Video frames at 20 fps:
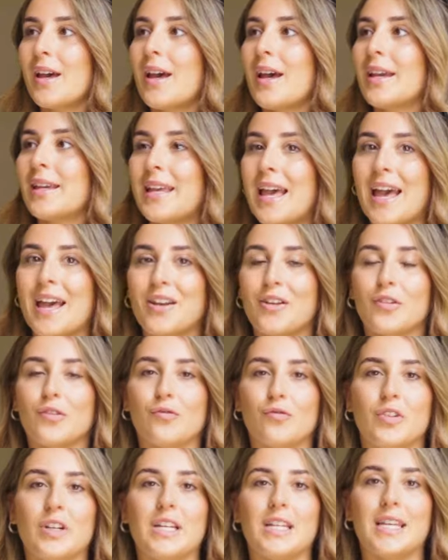Again,
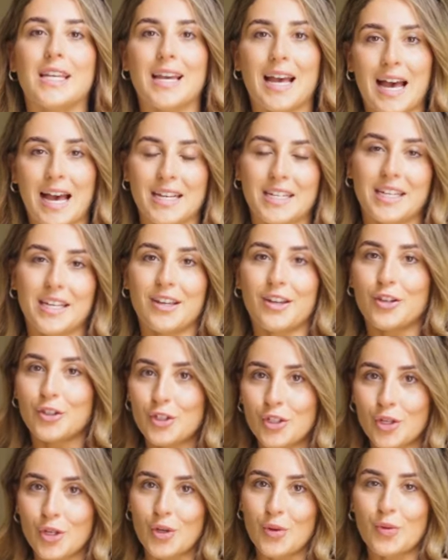really adding
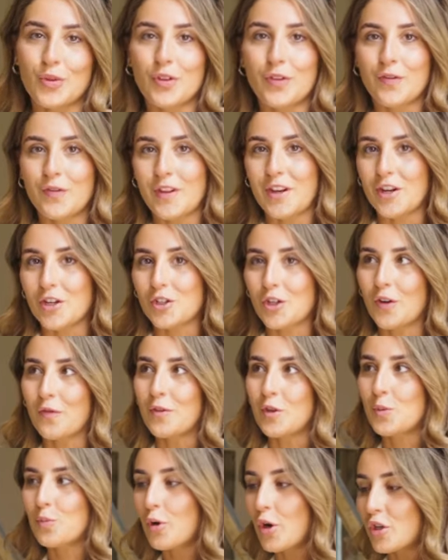to the finish of
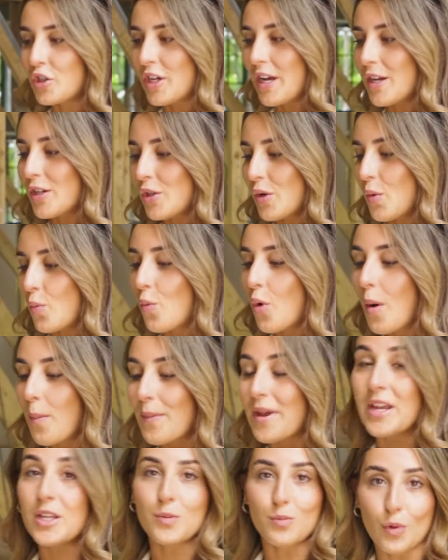this project. So what
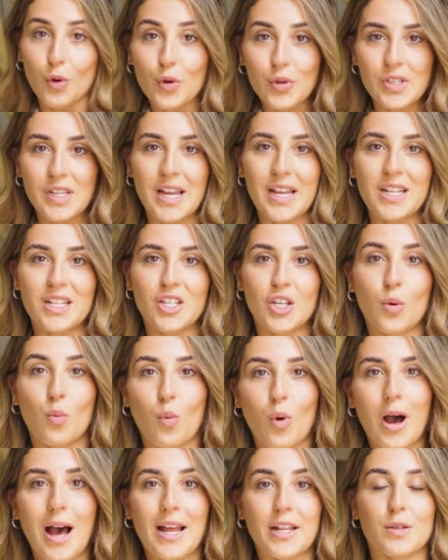makes more sense
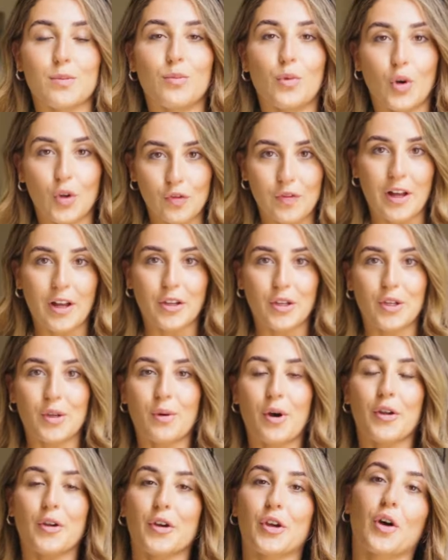and what adds more
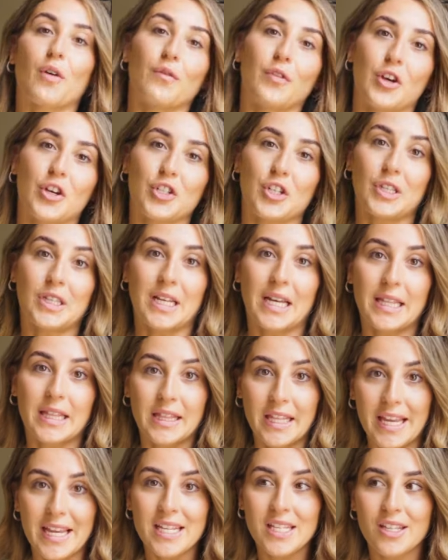value on a conversion
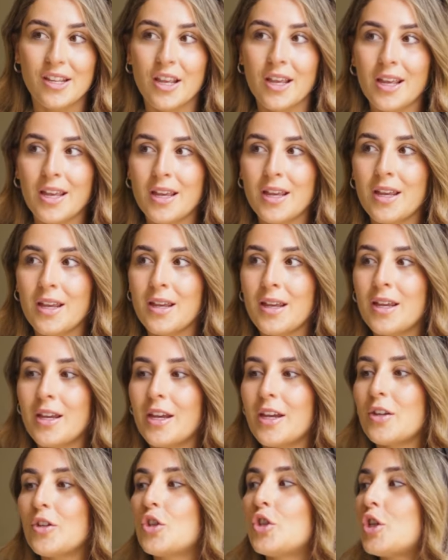like this
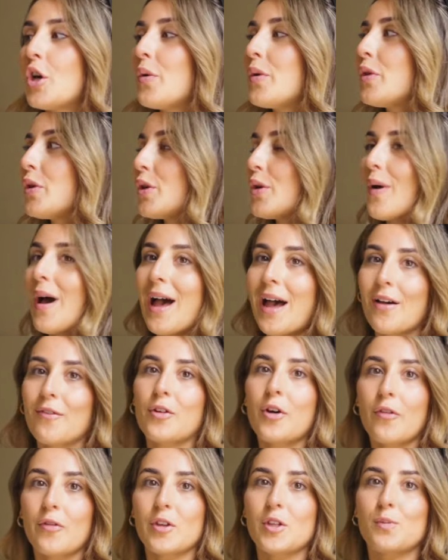is showing that you
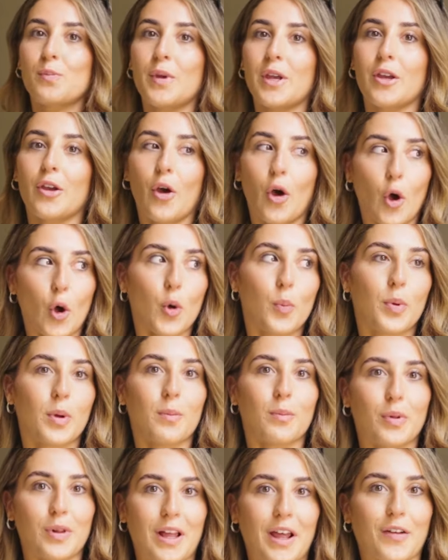have got this big
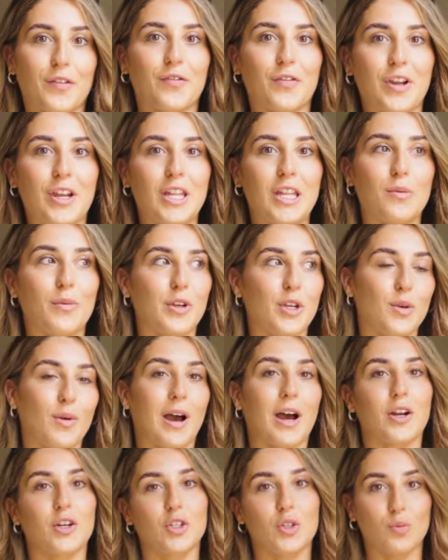open plan feeling when you
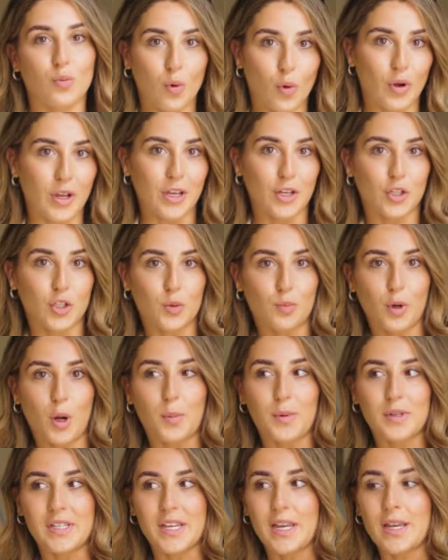actually walk into the
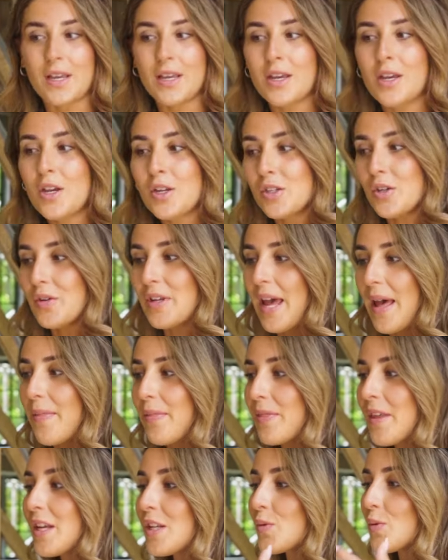property. So yeah,
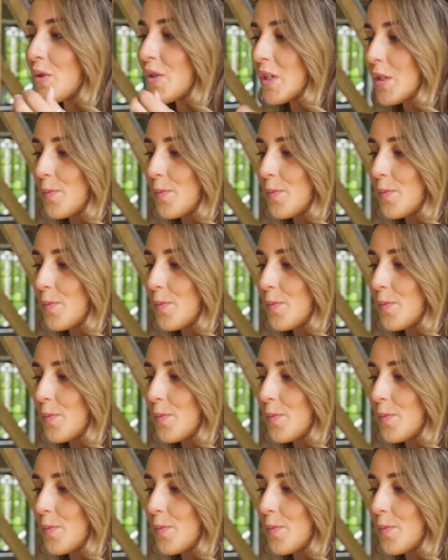this was a